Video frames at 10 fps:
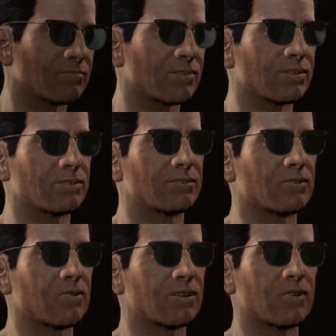
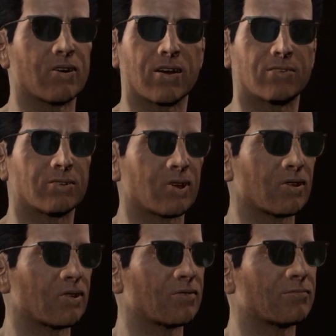That's what I want to
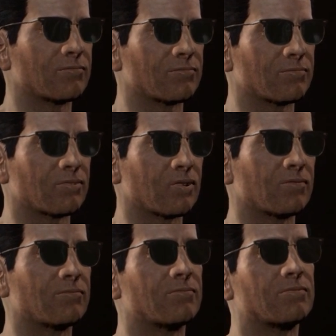hear. So
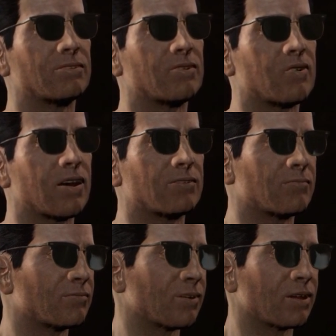Dez wants
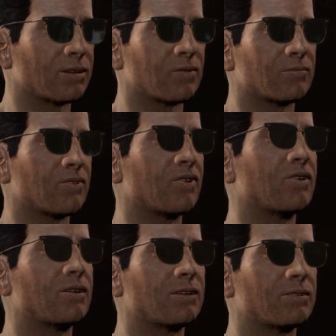me to make you a
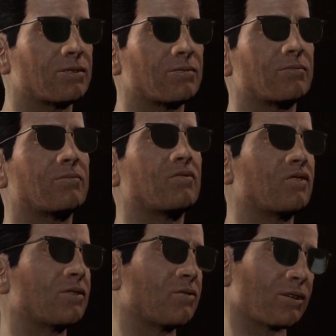tourist.
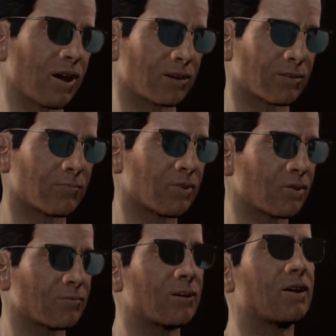That's what we call someone
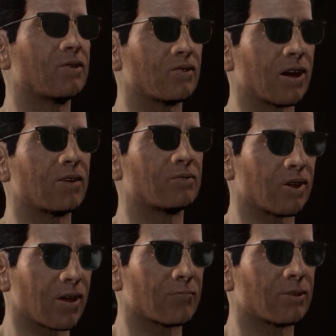who helps out with the odd
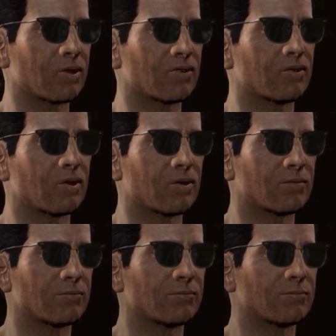job here and there.
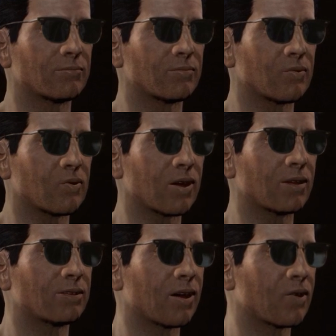
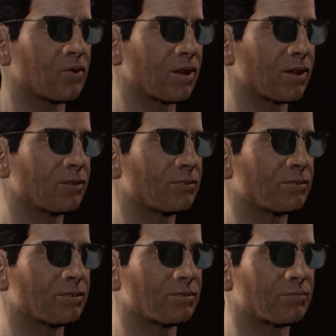What a
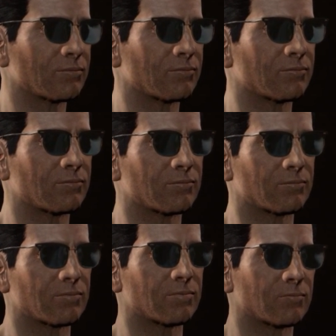waste.
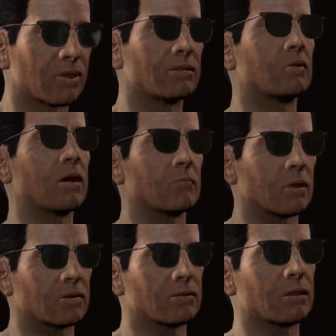I'm just gonna come
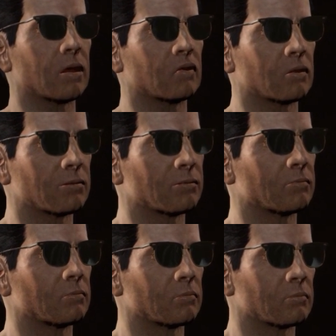out and say this.
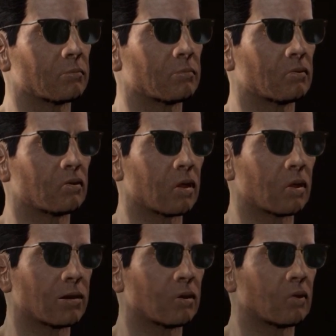The
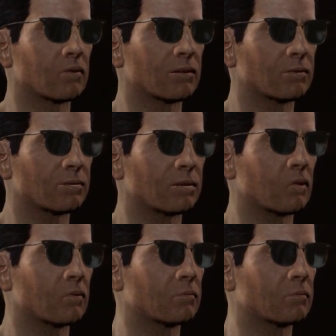railroad needs you.